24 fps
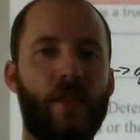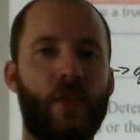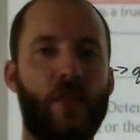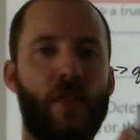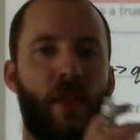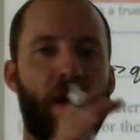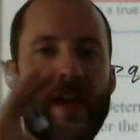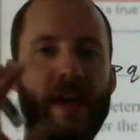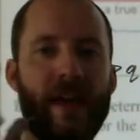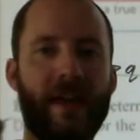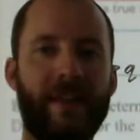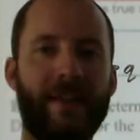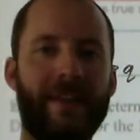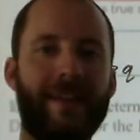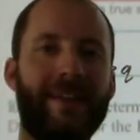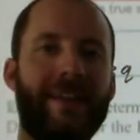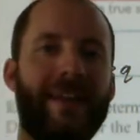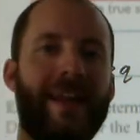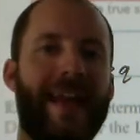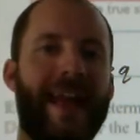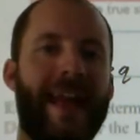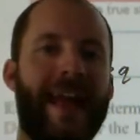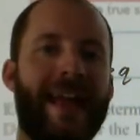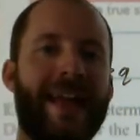then
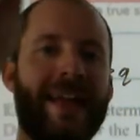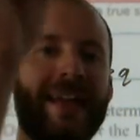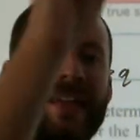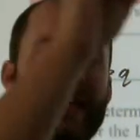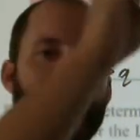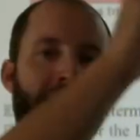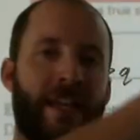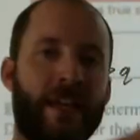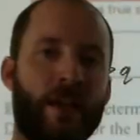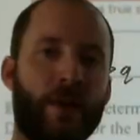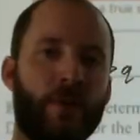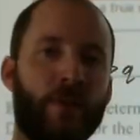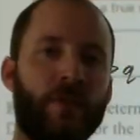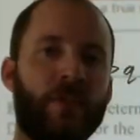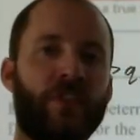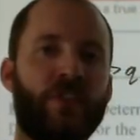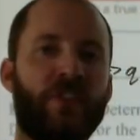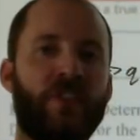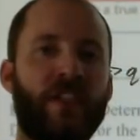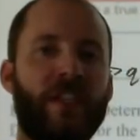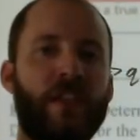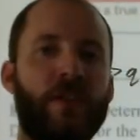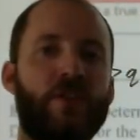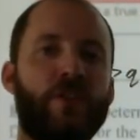A equals C.